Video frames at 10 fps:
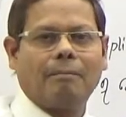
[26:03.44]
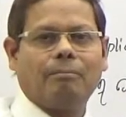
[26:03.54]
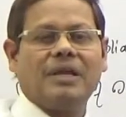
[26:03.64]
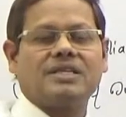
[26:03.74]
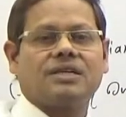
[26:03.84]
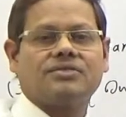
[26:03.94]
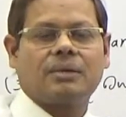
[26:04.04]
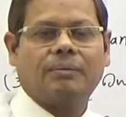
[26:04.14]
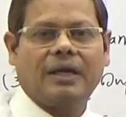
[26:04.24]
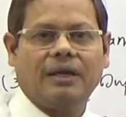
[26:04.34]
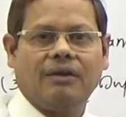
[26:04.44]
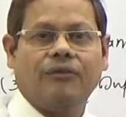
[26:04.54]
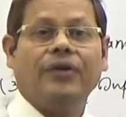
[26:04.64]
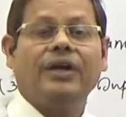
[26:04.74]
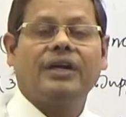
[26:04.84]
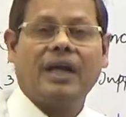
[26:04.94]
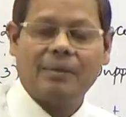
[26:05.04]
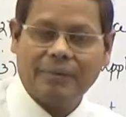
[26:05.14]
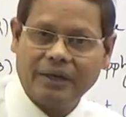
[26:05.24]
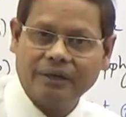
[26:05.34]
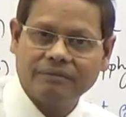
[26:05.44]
place of supply, where it happened,